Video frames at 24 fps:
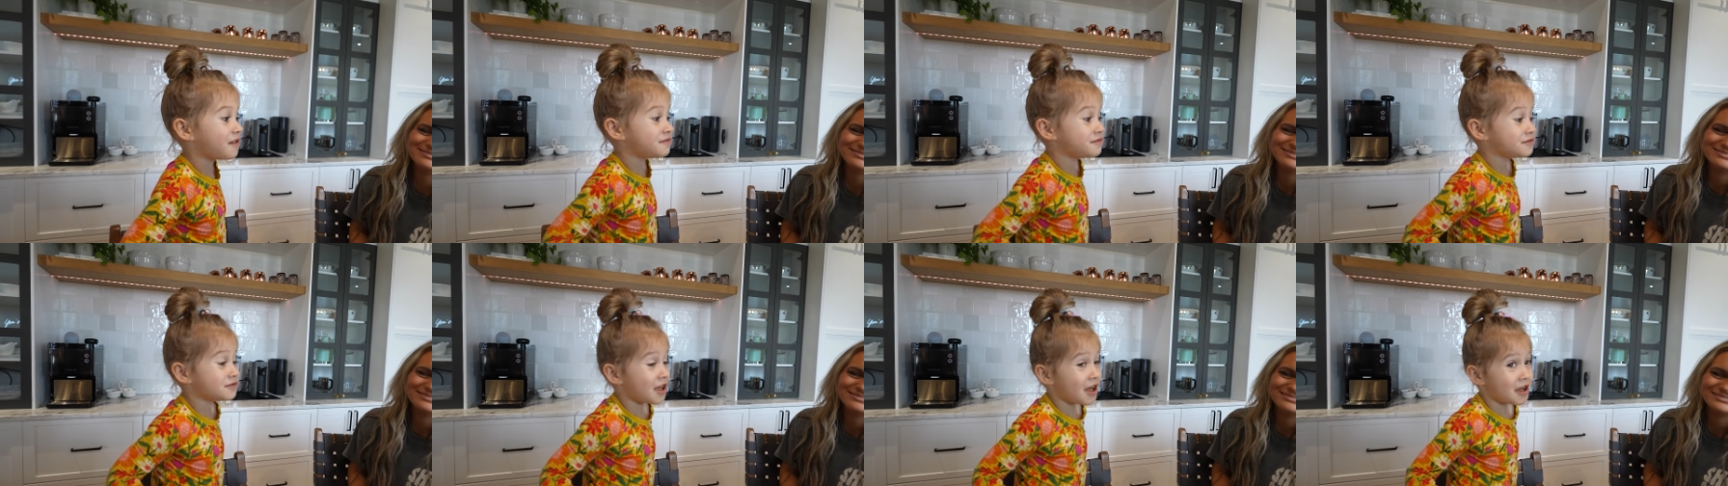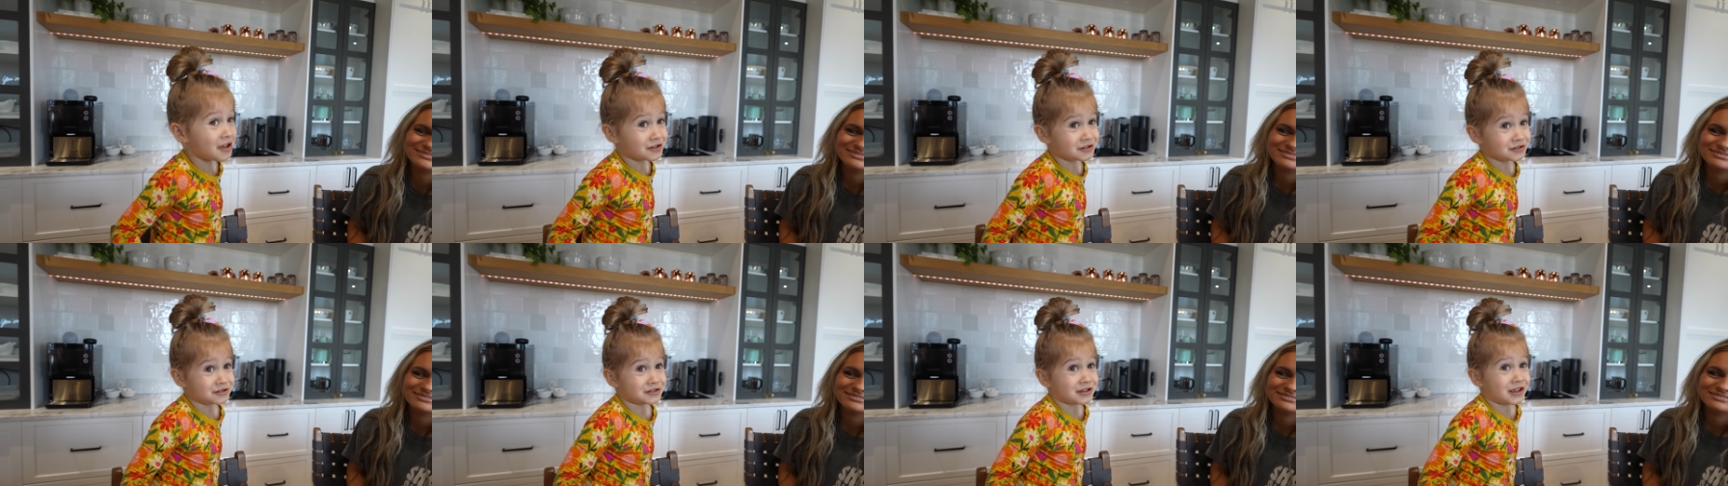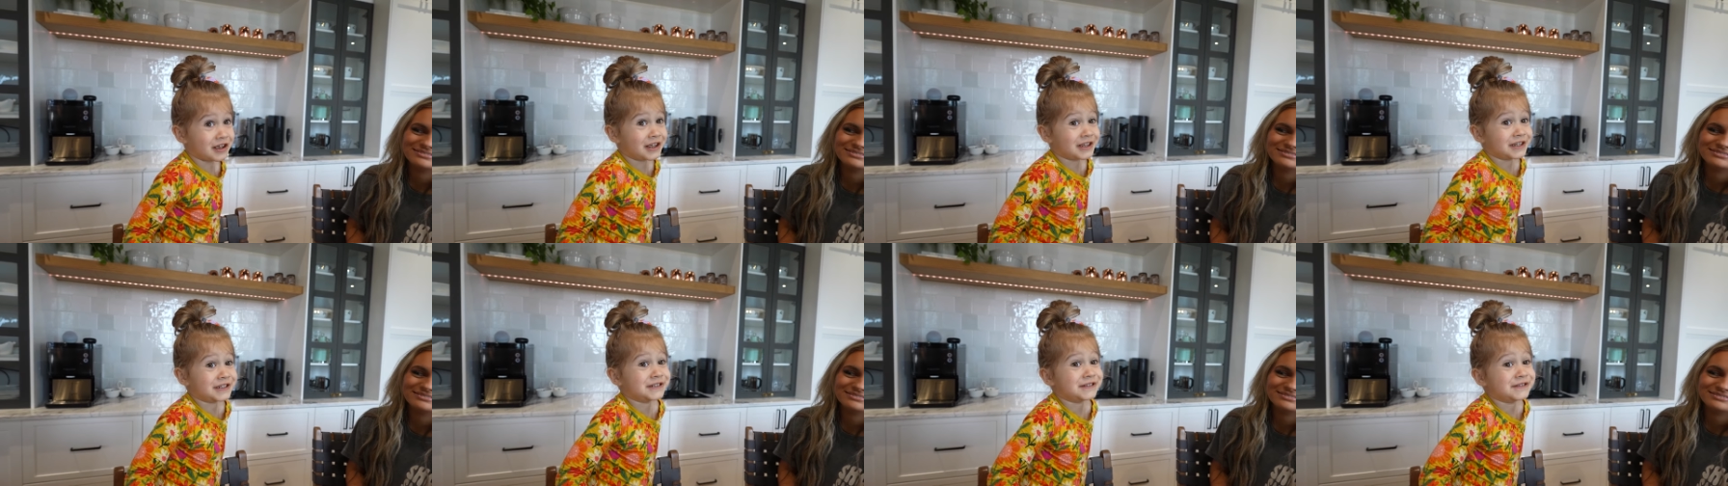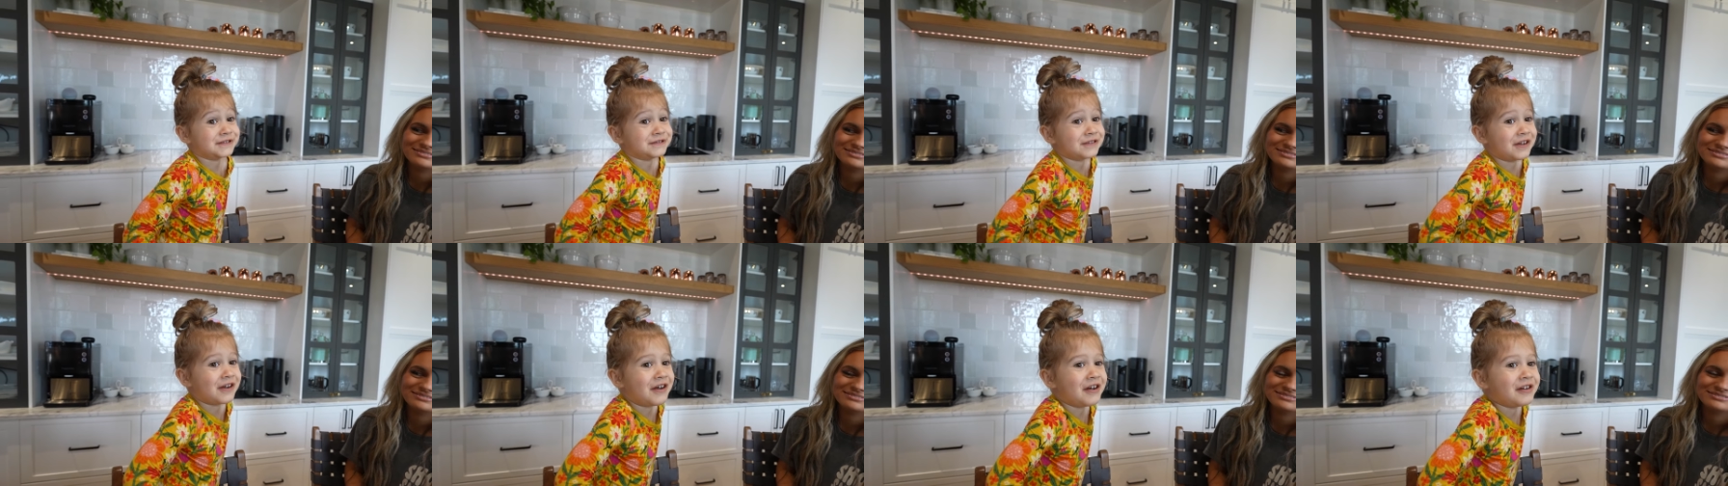you, didn't, you didn't
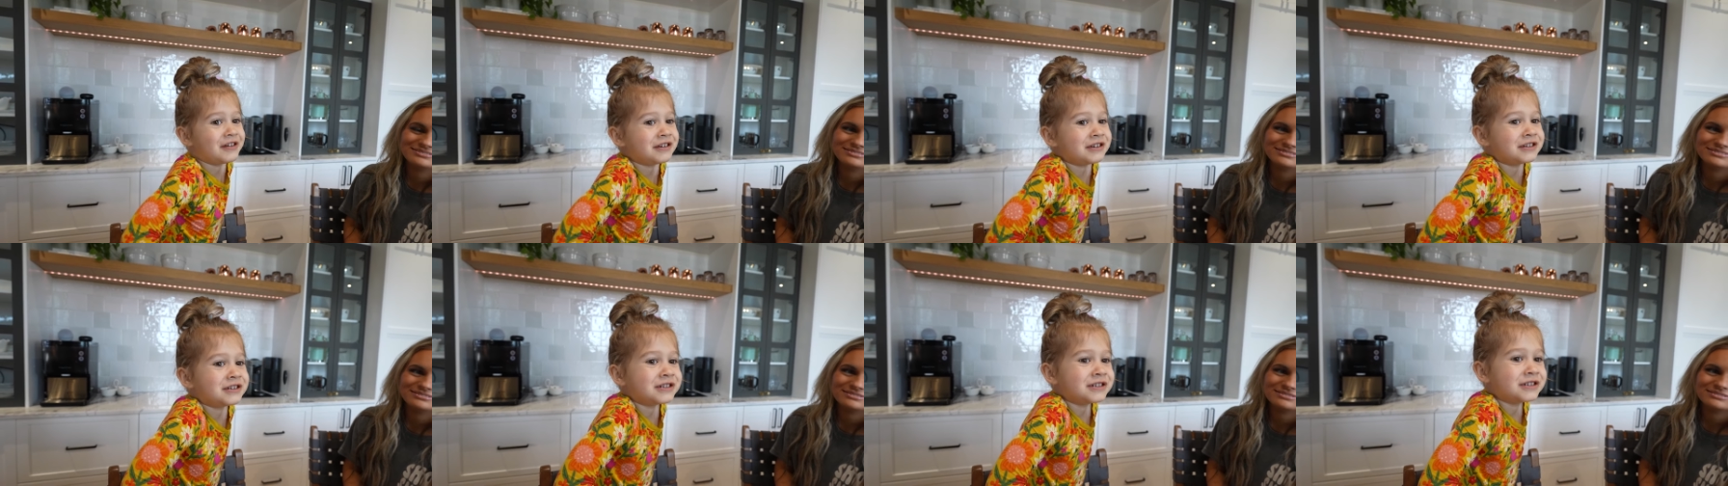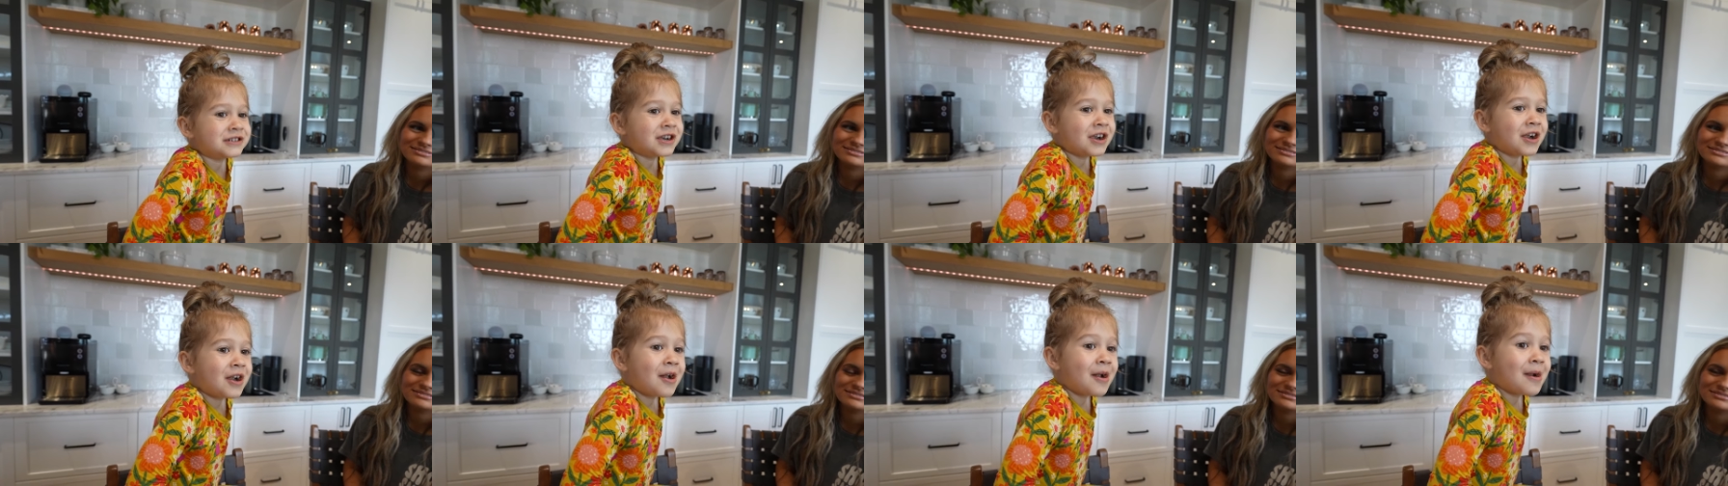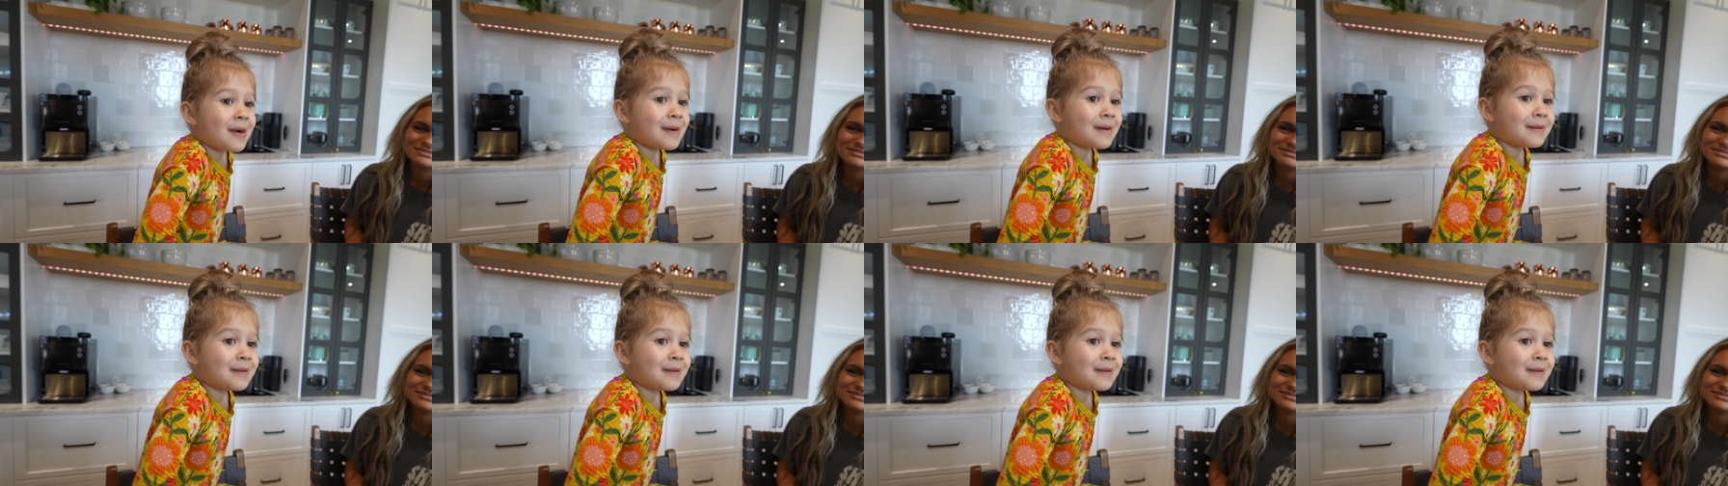get the chocolate though.